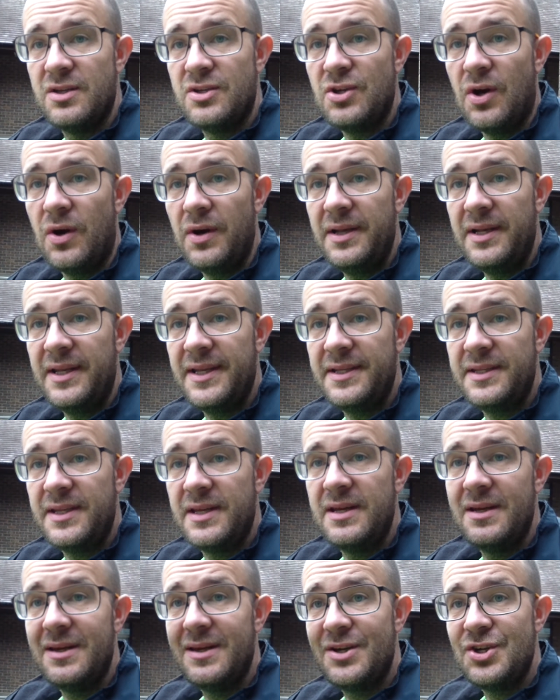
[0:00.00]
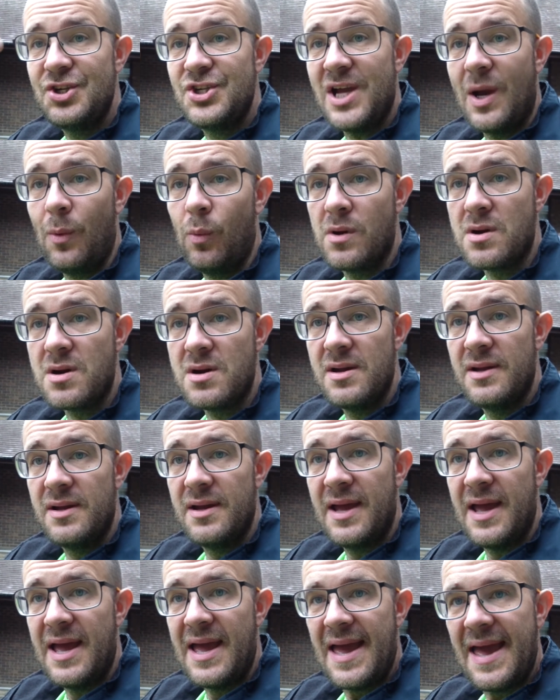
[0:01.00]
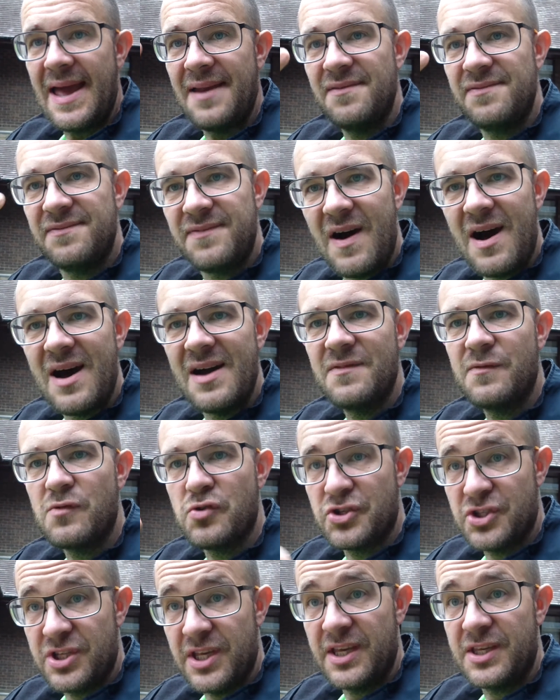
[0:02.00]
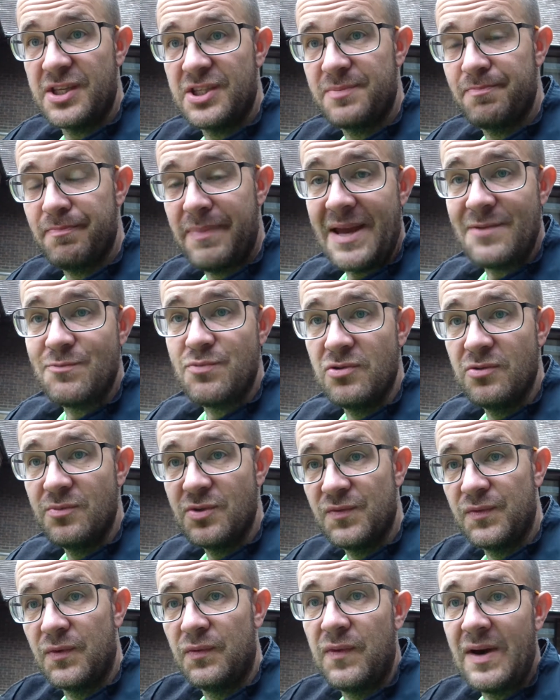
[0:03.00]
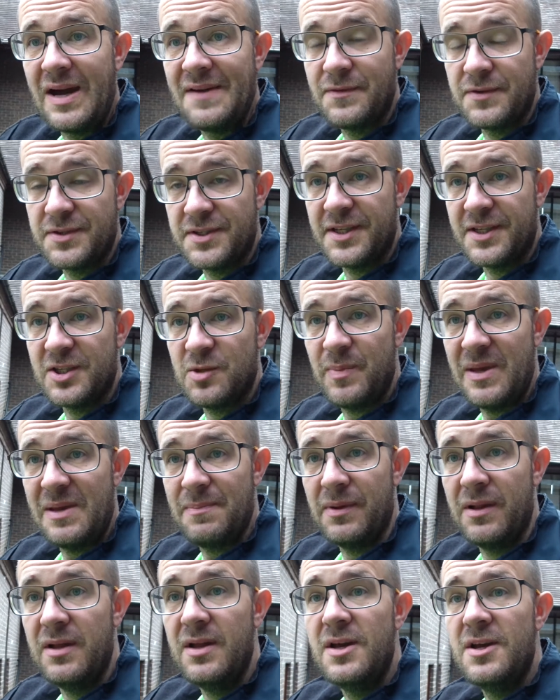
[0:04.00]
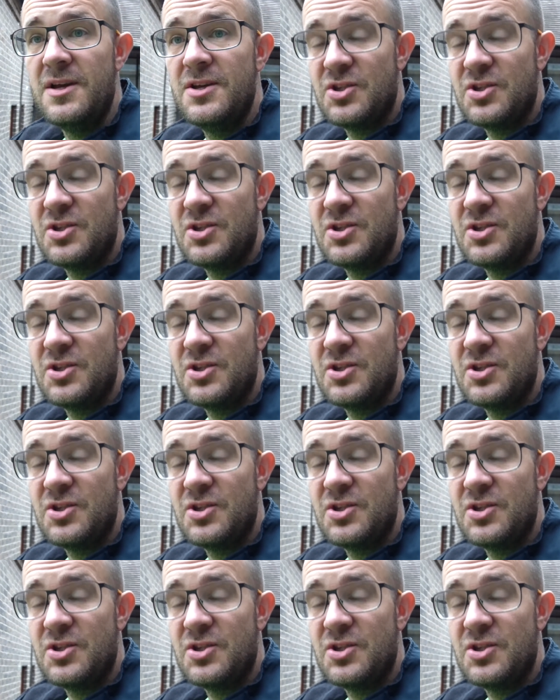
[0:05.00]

toilet, shower, and 5 or 6 bedrooms for 5 or 6 people.